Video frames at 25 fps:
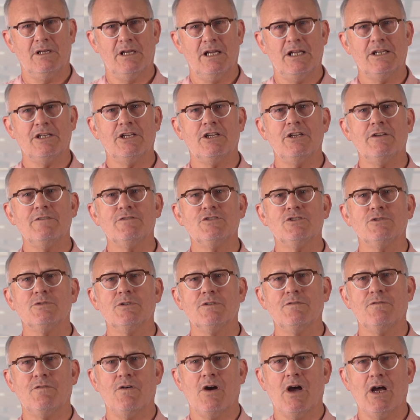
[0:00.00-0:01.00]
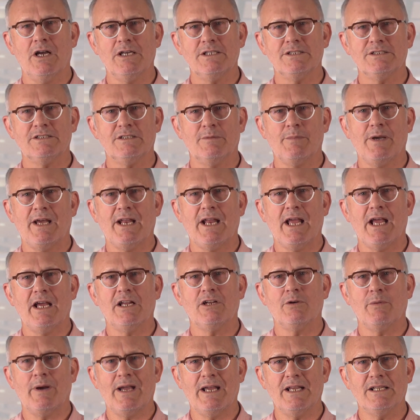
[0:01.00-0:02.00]
and gives you advice about how
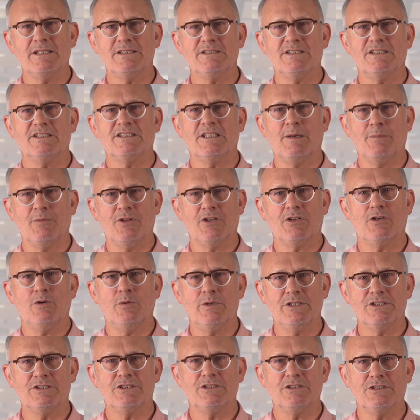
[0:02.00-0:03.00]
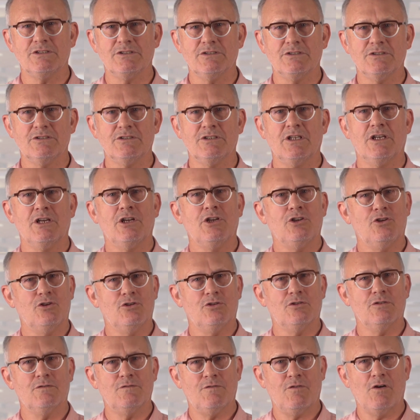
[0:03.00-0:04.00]
to answer some of the questions you
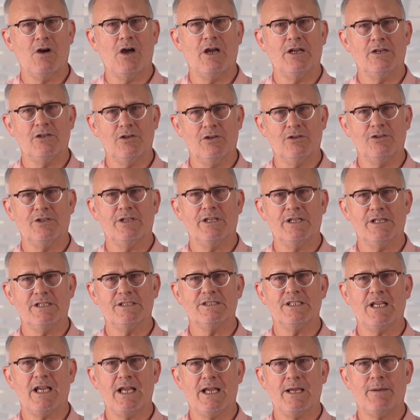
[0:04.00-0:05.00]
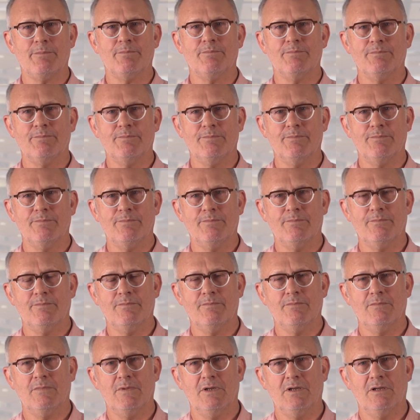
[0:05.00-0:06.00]
could find on the exam.
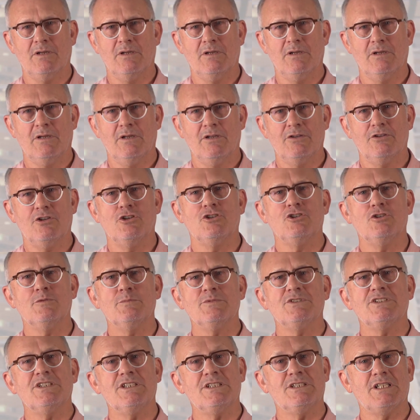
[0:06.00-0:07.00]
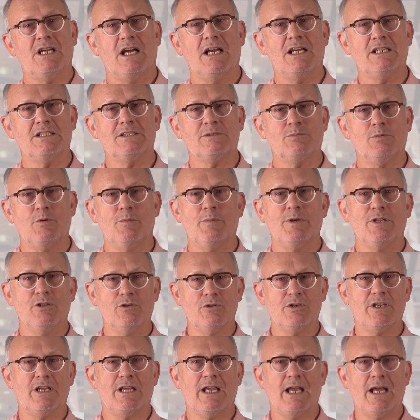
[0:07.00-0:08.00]
The numeracy tasks we'll be
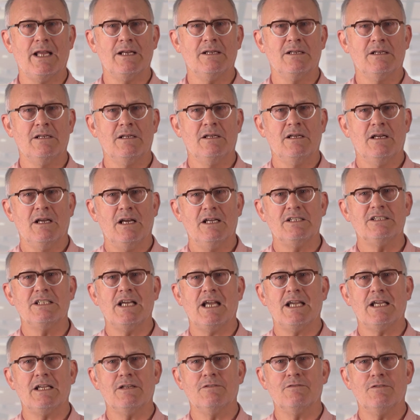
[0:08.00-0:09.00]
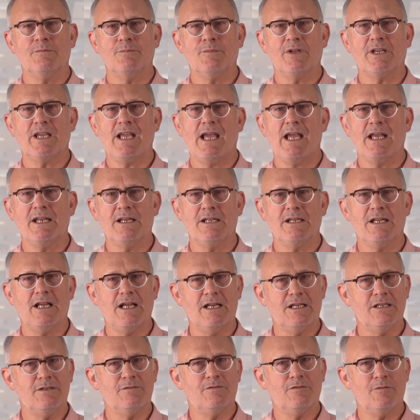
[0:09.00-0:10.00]
looking at are taken from the
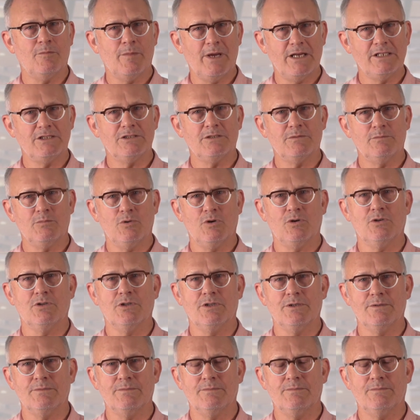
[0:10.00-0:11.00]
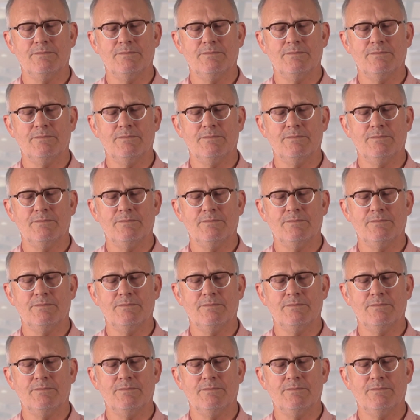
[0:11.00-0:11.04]
Candidate Information Booklet